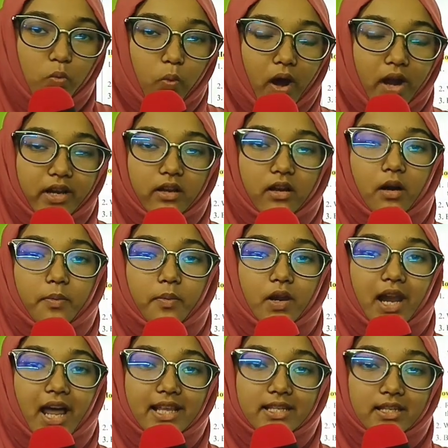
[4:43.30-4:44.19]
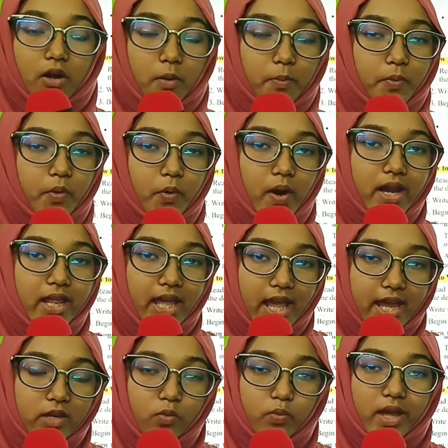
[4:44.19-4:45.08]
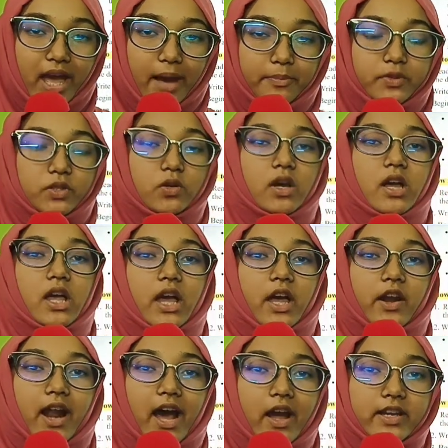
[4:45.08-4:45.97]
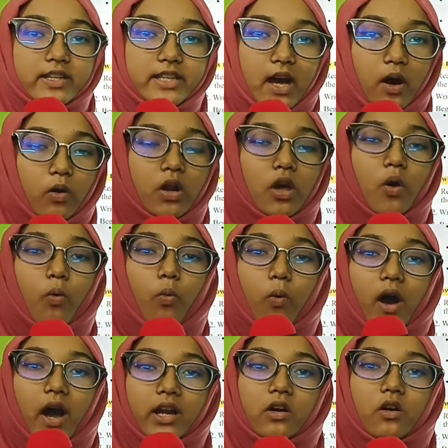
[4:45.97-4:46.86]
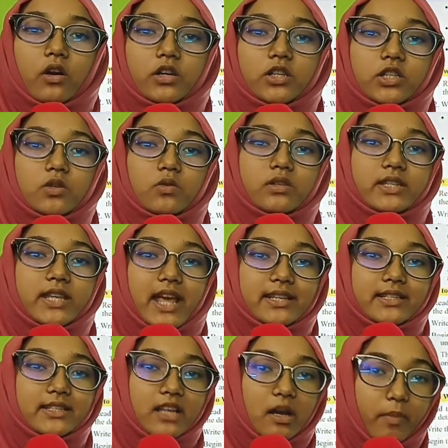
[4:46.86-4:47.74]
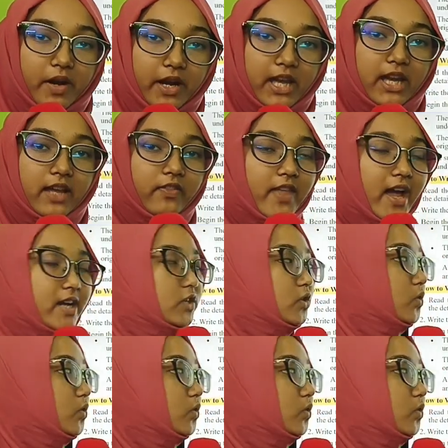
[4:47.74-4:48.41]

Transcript: 1 of class of grade 8 we have to write down 1 or 2 text summary. That's